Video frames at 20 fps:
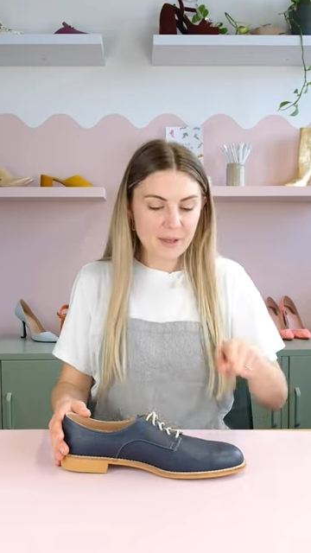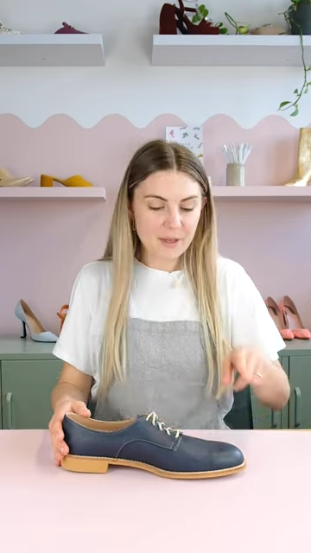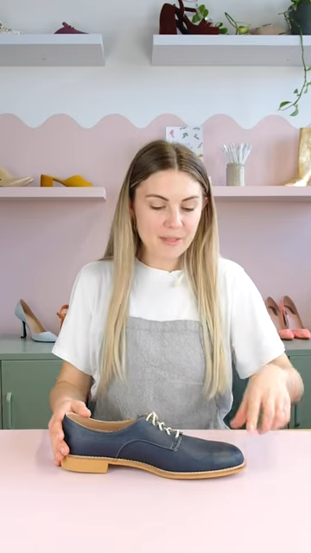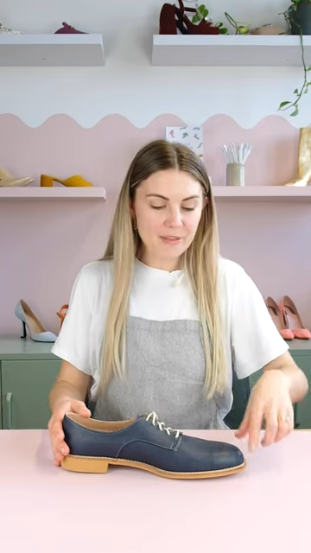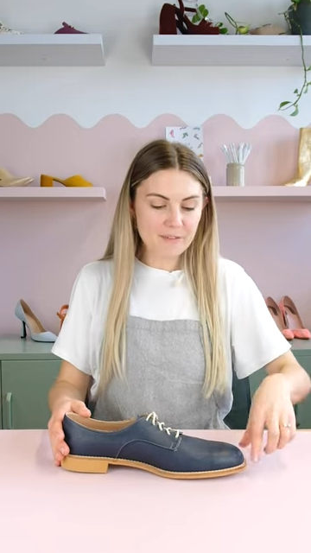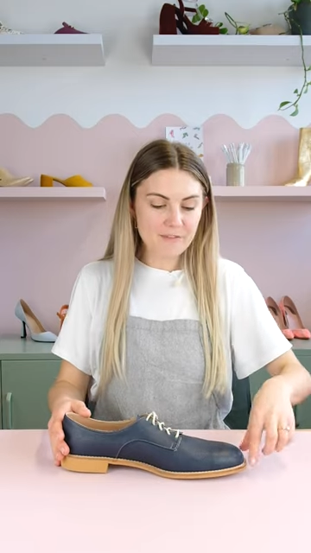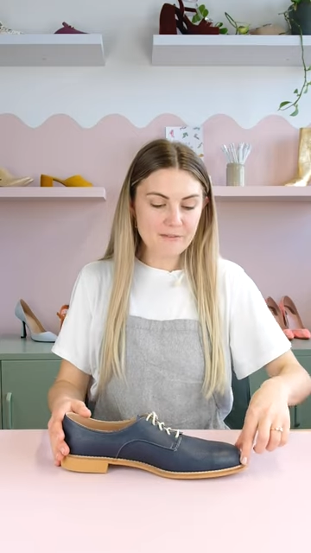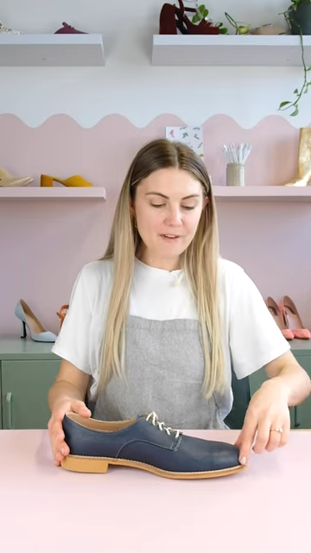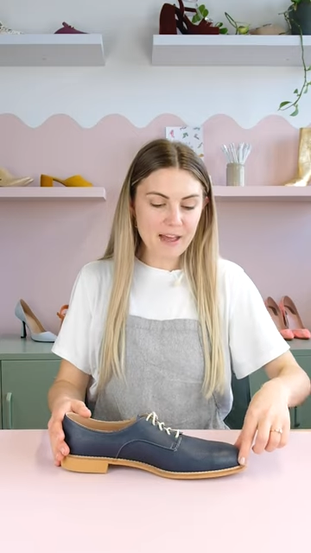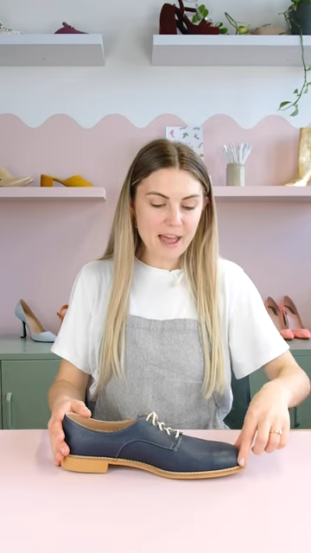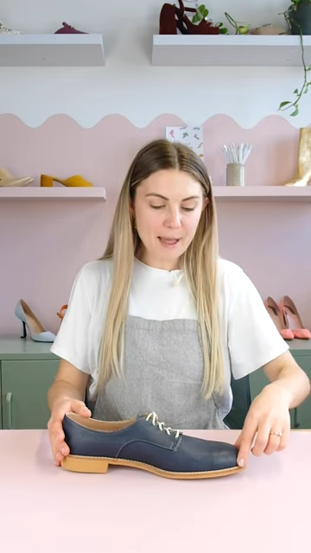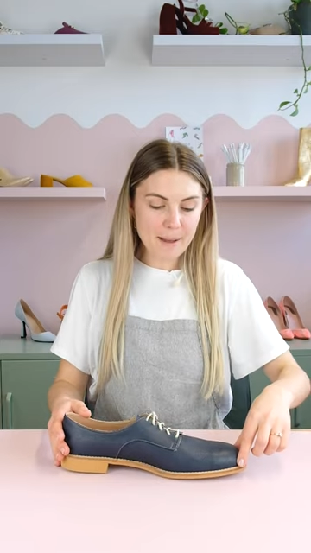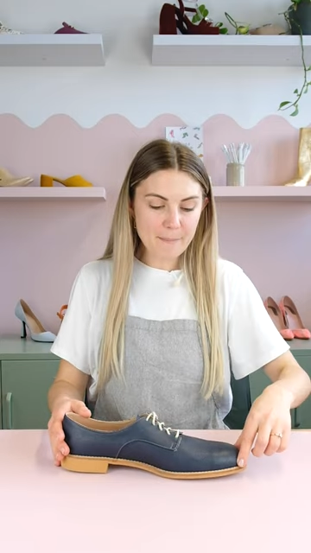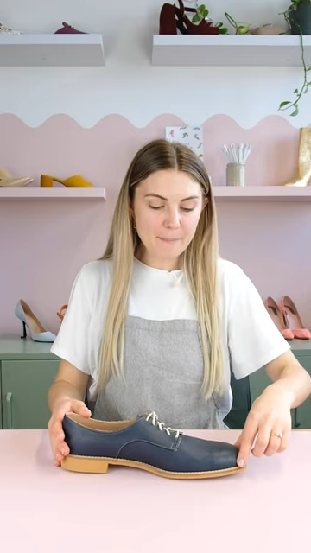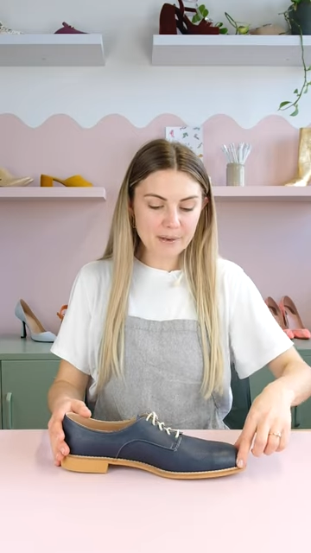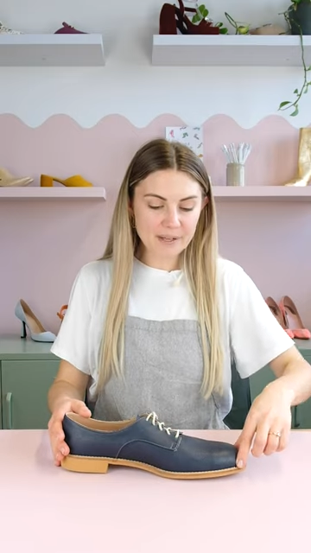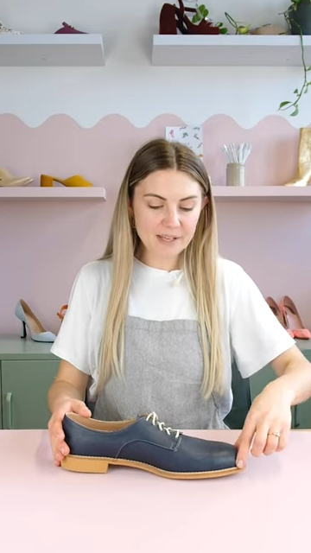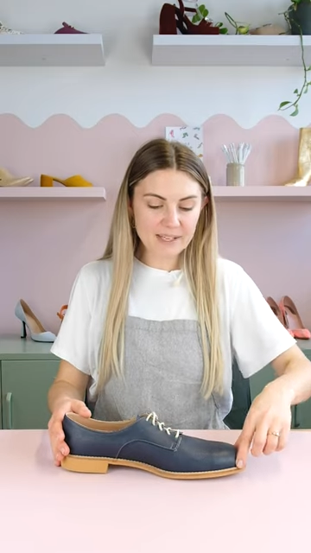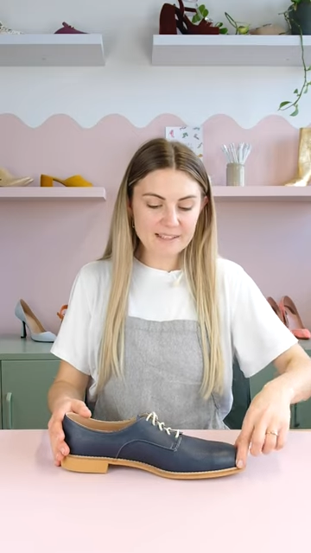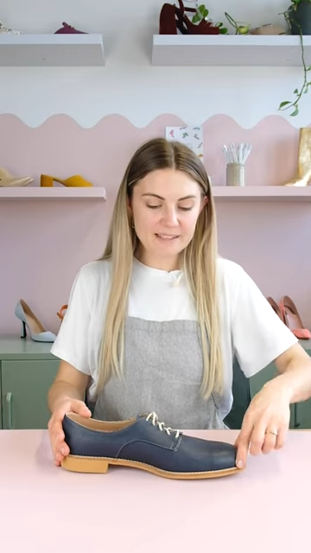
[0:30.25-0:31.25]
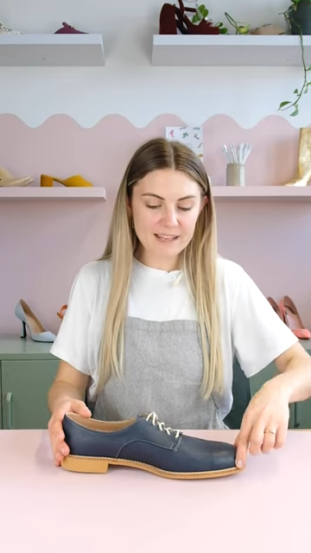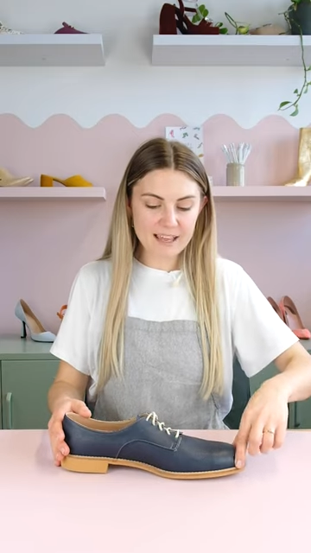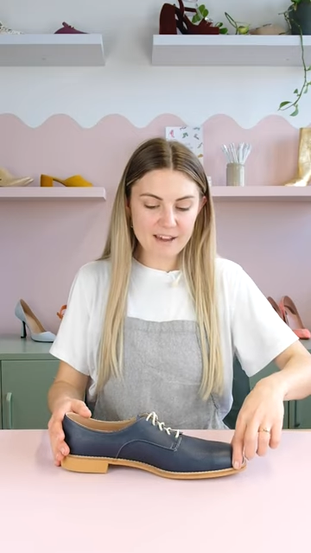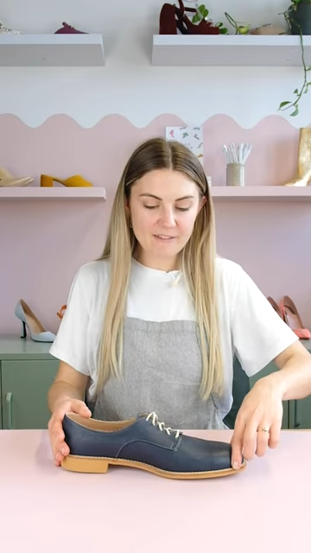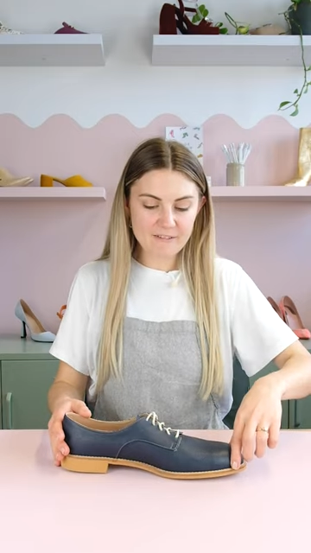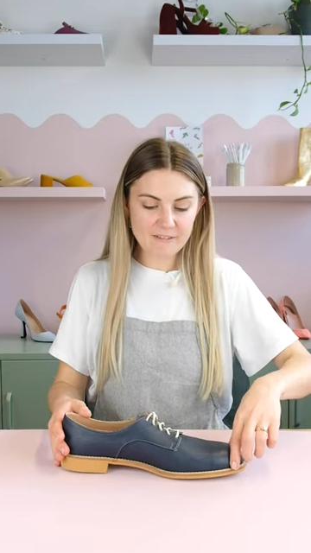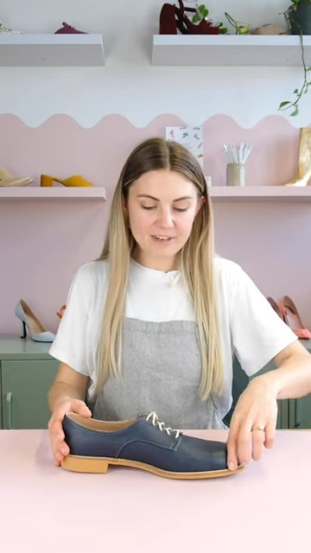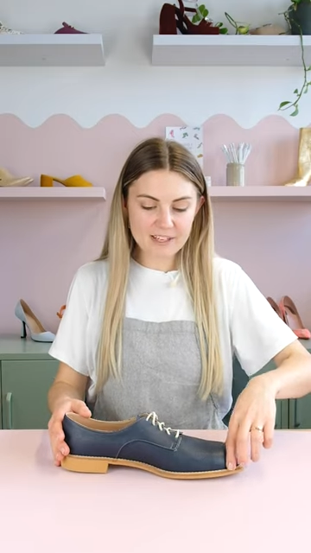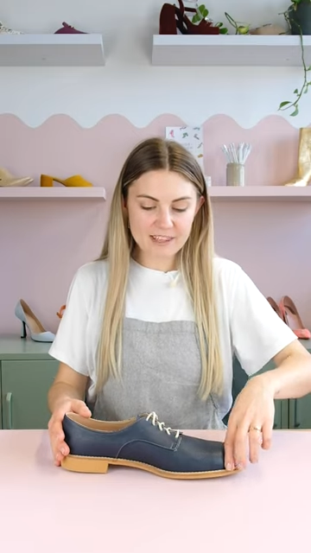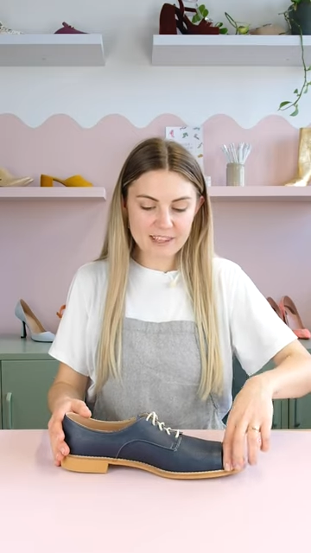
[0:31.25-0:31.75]
The vamp is
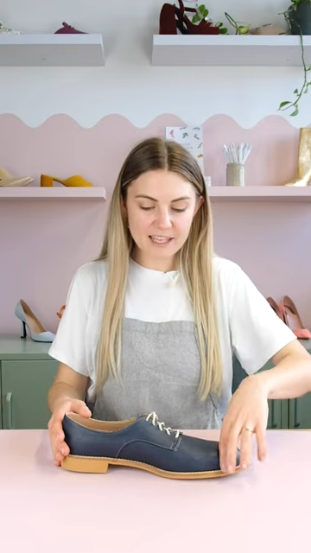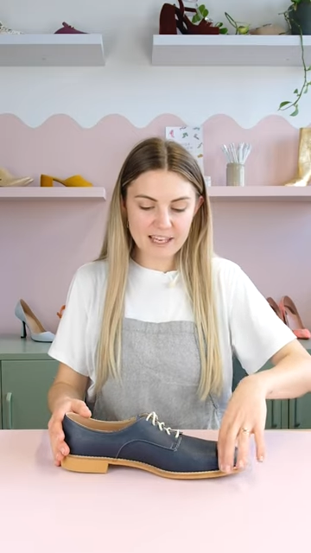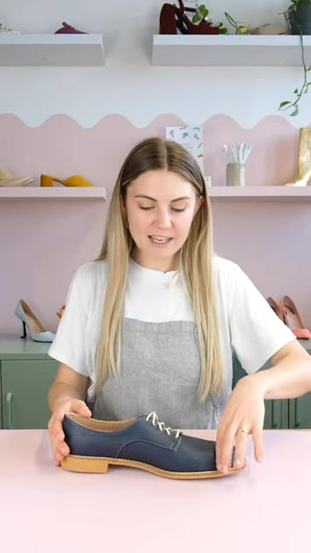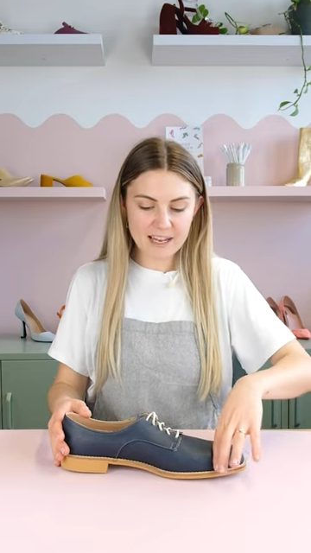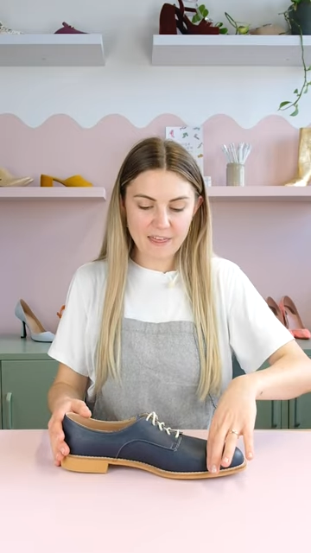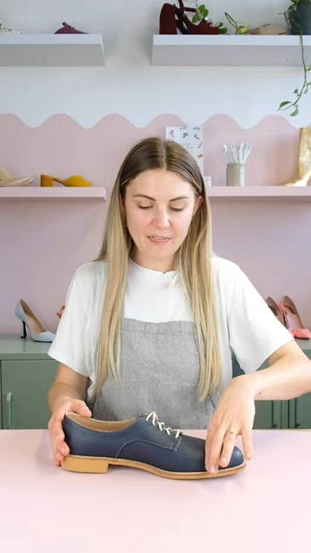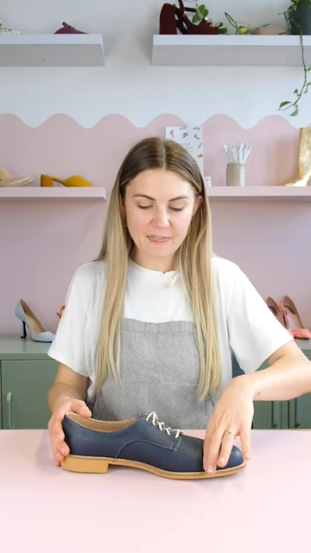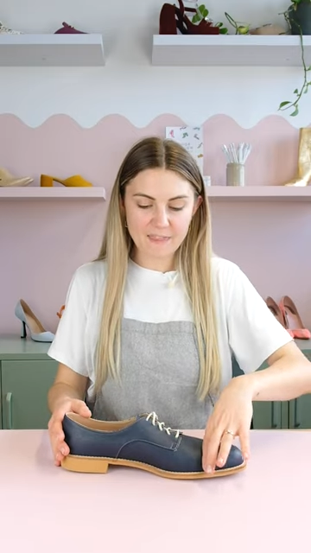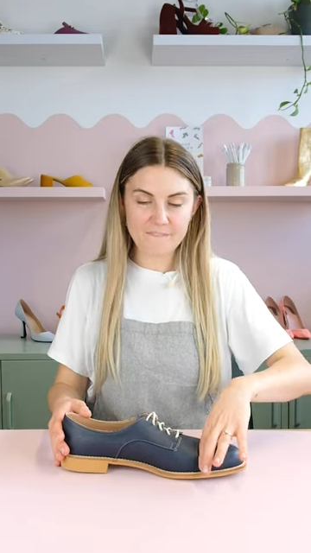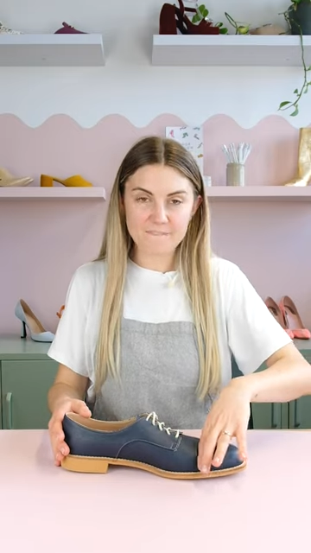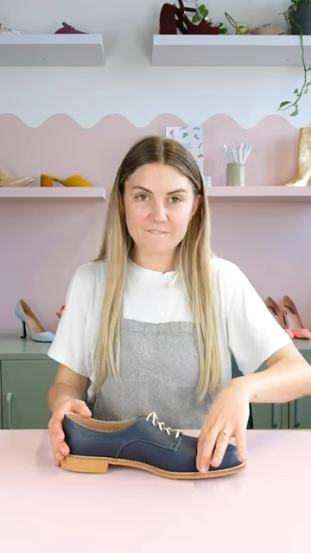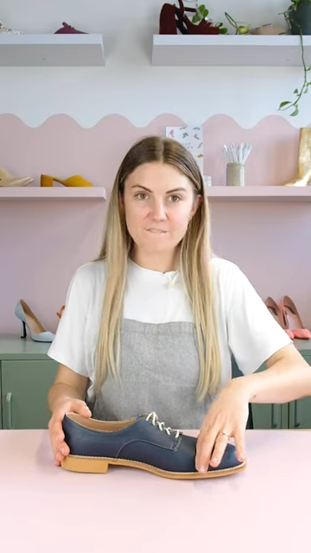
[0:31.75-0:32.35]
everything at the